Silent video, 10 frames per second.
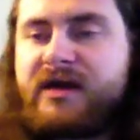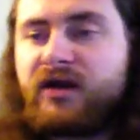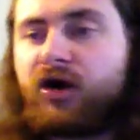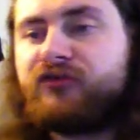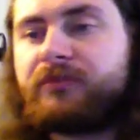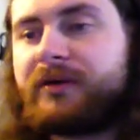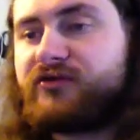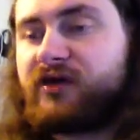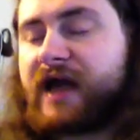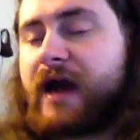it all
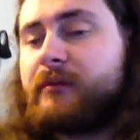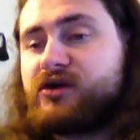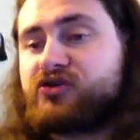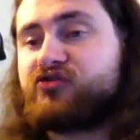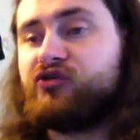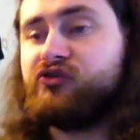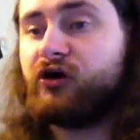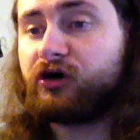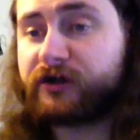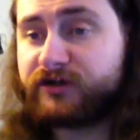depends on how many crystals
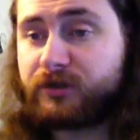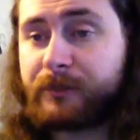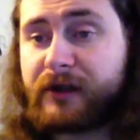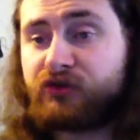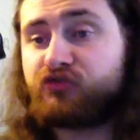are in your back row.